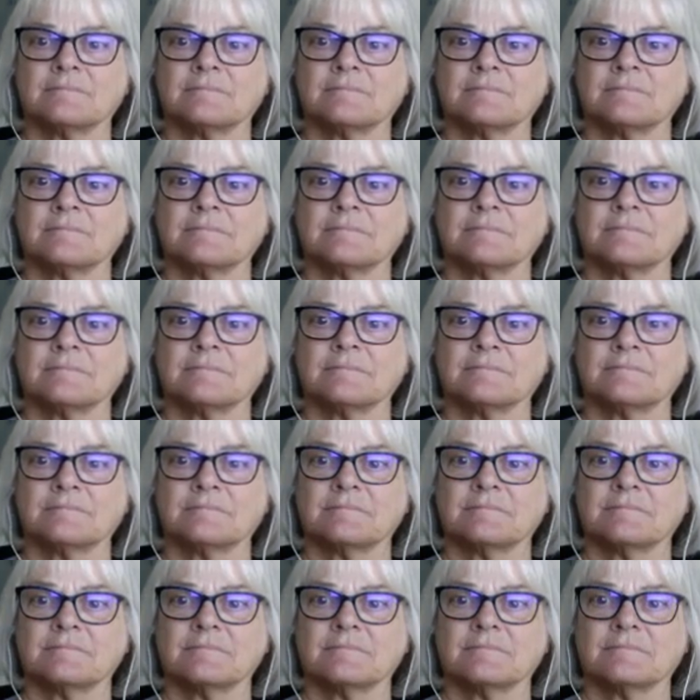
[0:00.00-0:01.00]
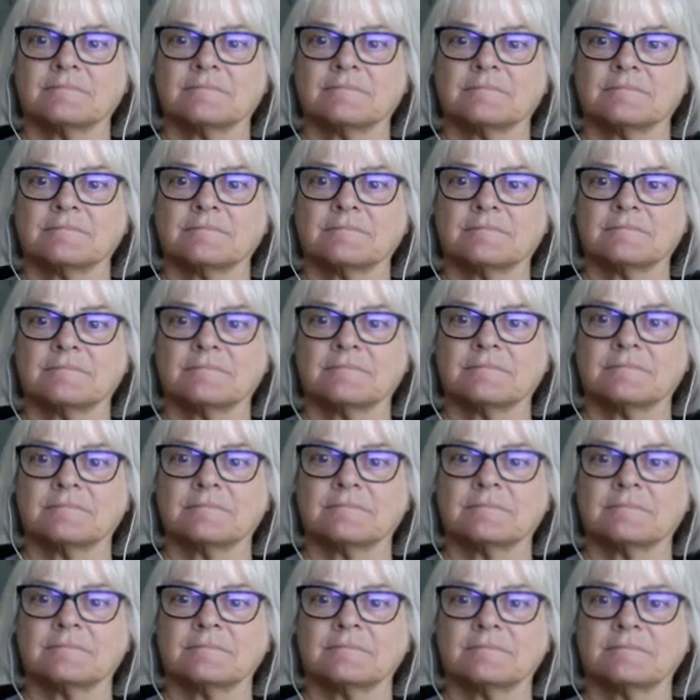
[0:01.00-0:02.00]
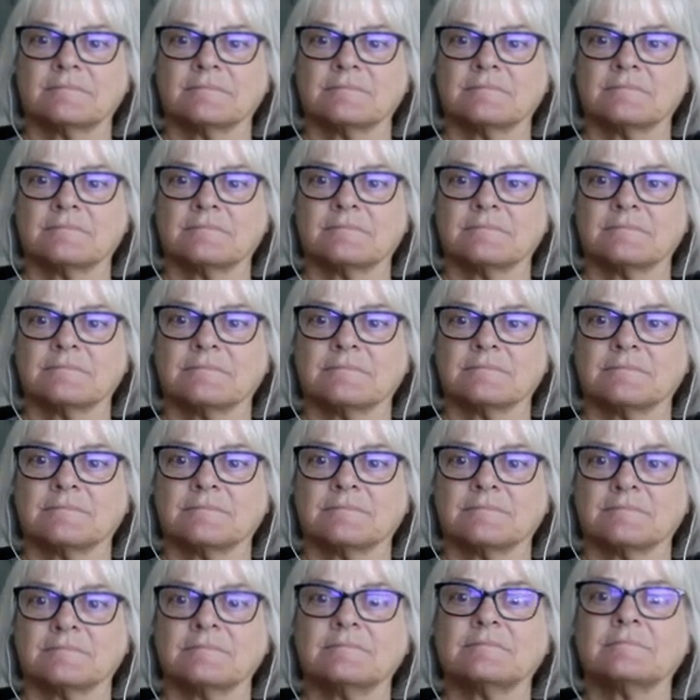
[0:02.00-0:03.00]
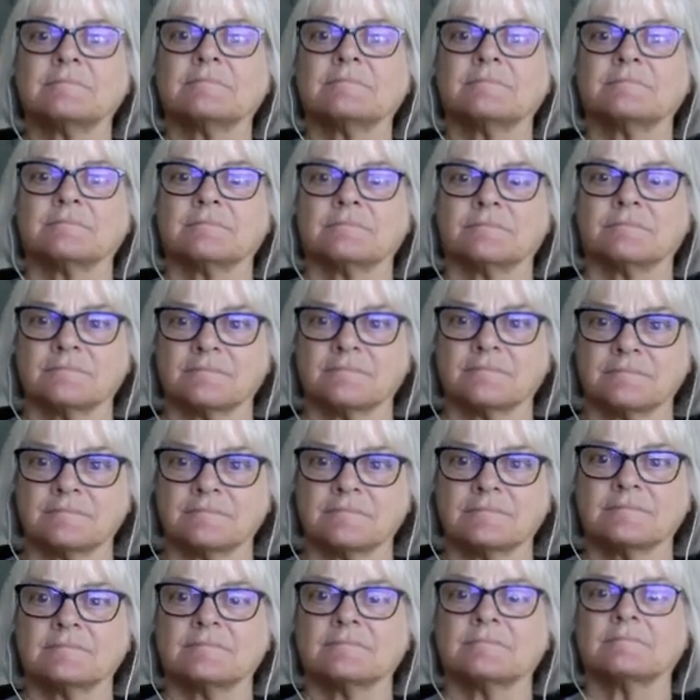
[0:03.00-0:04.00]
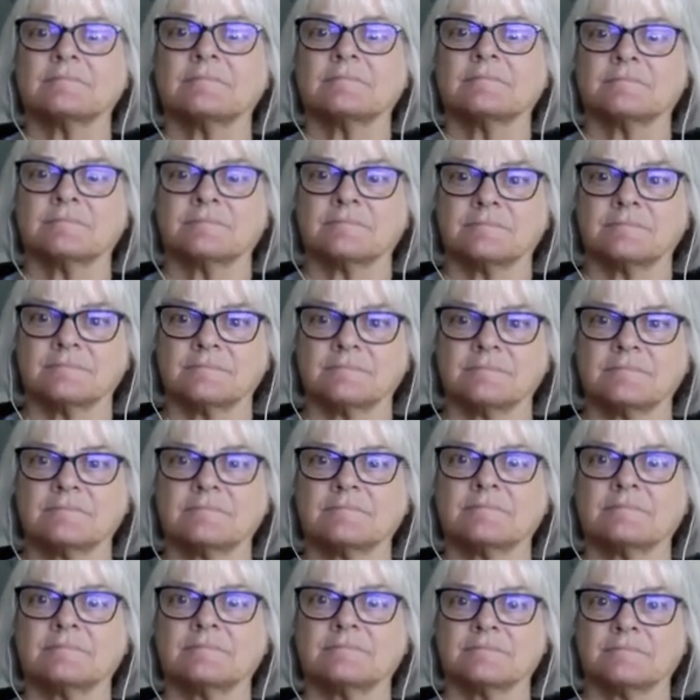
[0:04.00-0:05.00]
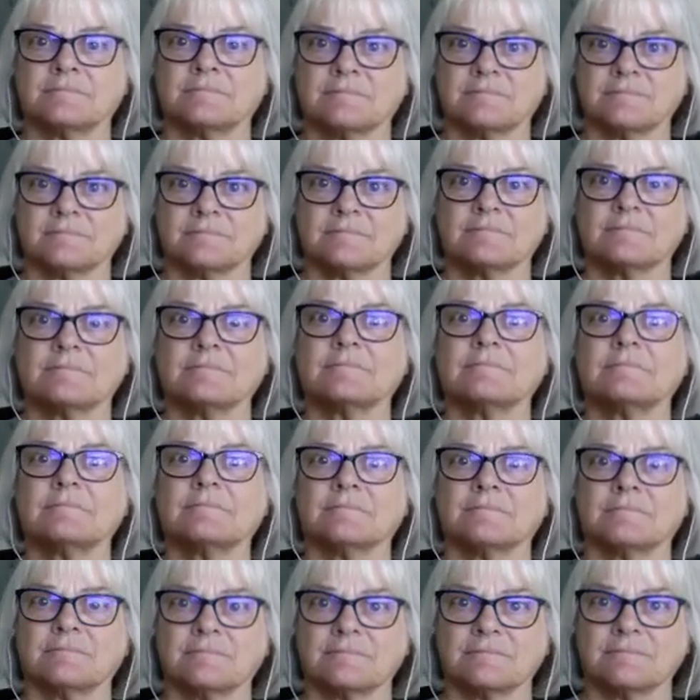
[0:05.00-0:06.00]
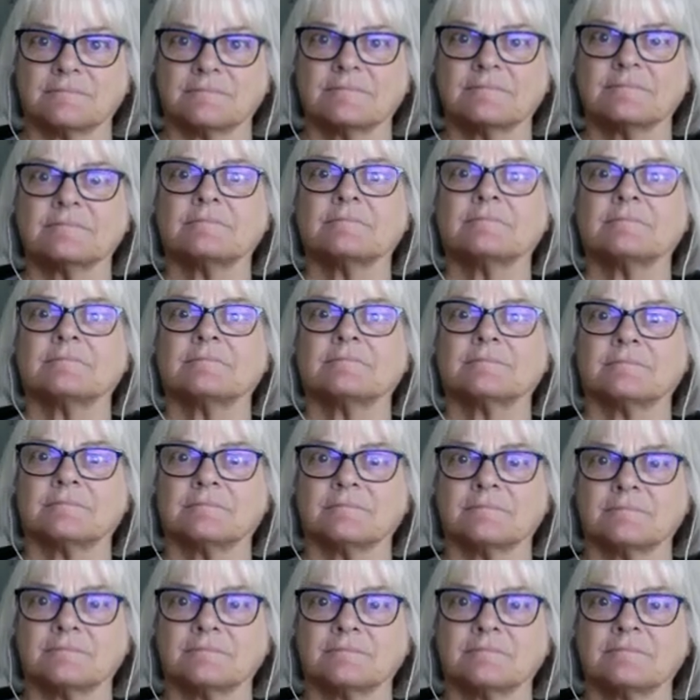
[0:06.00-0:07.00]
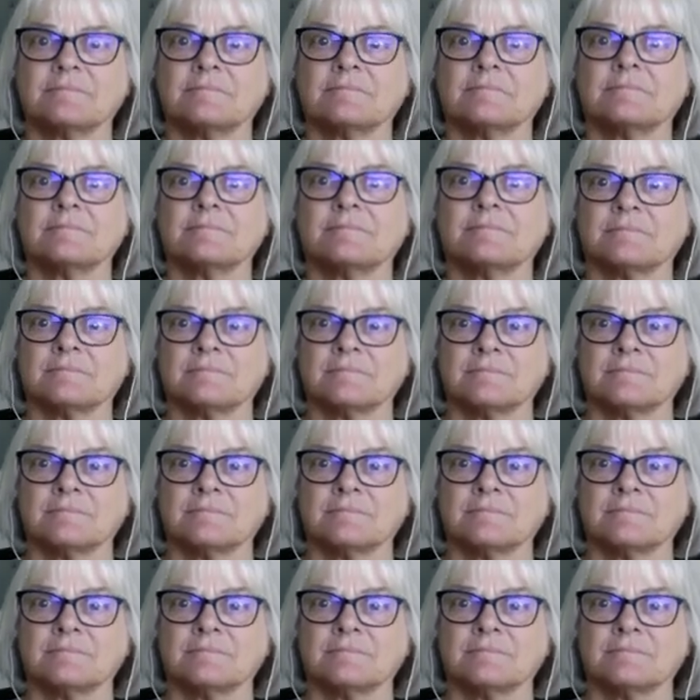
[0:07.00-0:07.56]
No words are spoken by the person on screen.